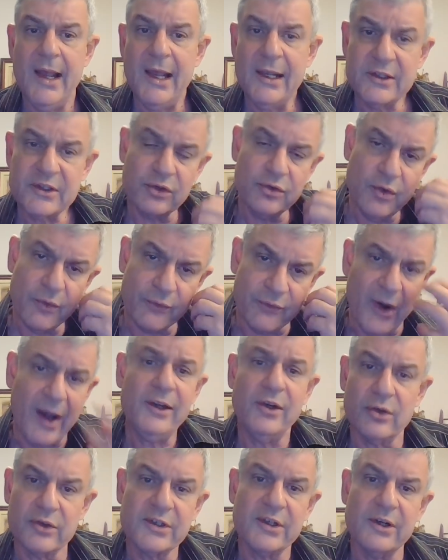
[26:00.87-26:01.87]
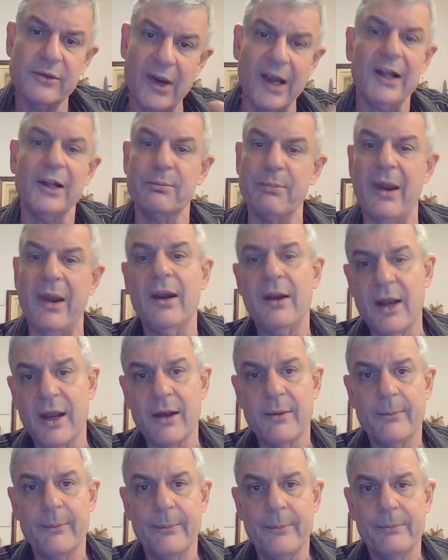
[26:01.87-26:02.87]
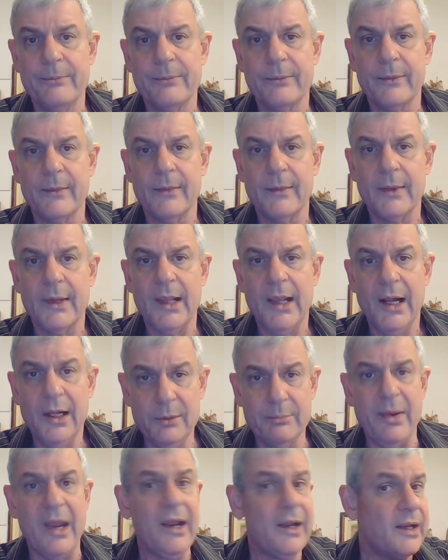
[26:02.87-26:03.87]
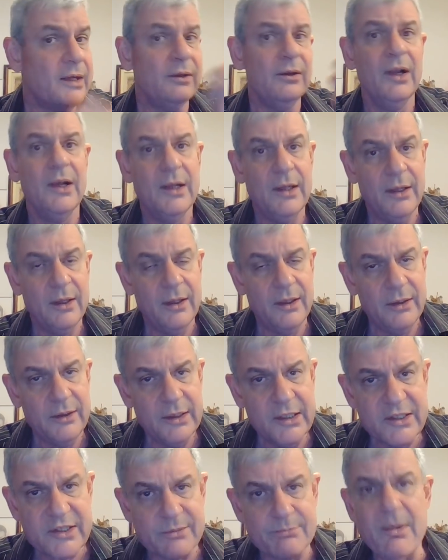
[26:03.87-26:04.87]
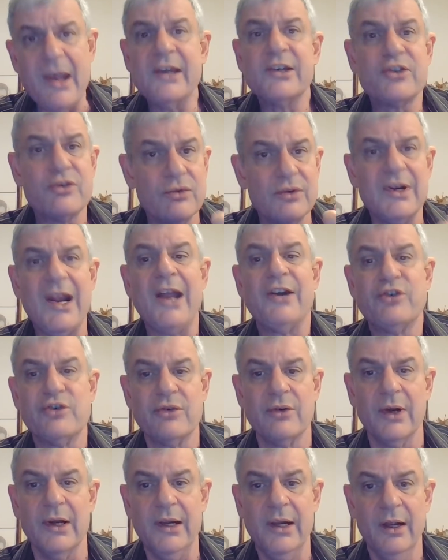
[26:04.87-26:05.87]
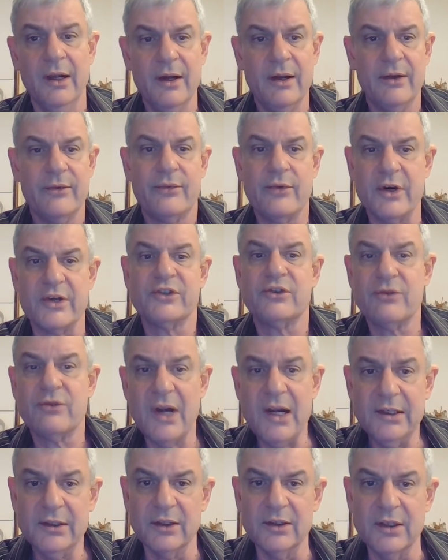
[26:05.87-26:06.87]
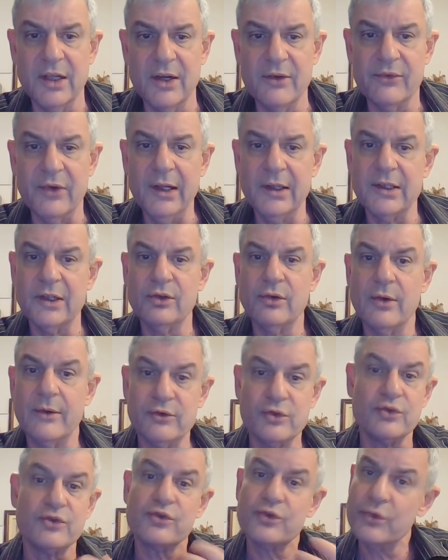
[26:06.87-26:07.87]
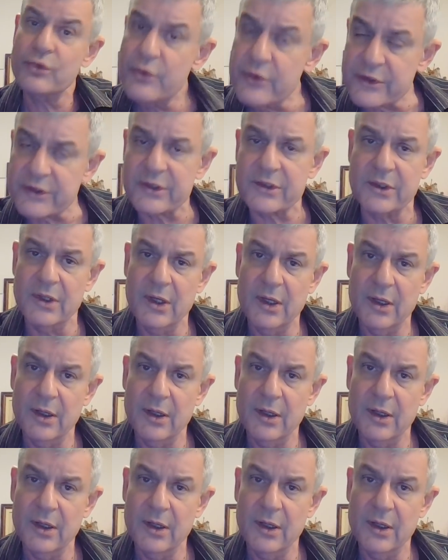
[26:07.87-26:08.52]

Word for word: And so you find yourself held back, and this makes you naturally frustrated. They feel that you have to choose.